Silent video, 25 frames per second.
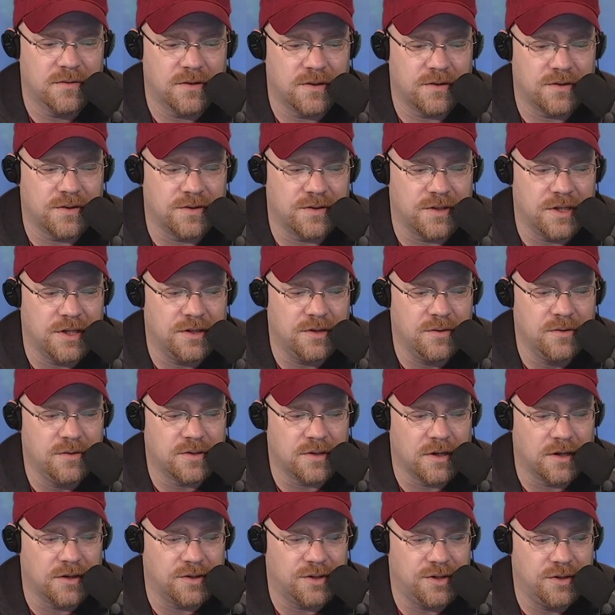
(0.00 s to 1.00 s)
such as the
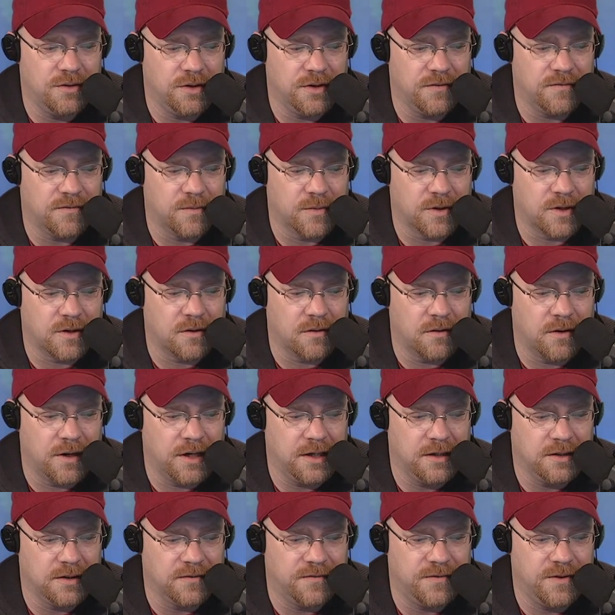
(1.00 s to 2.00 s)
Tucson shooting, from
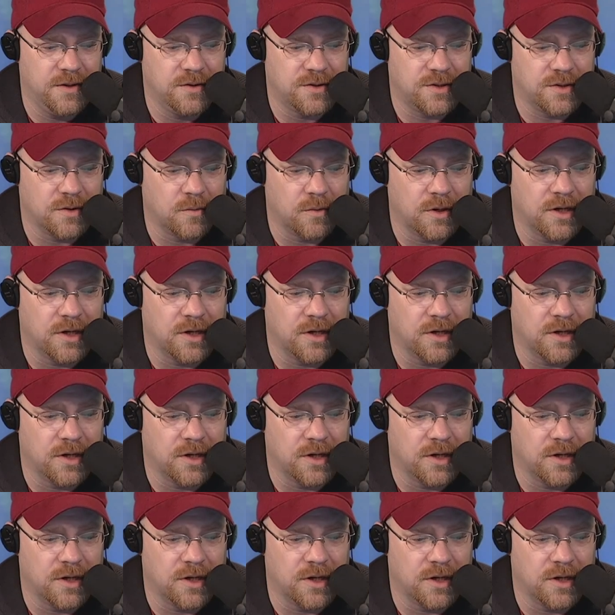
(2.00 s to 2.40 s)
occurring in the future.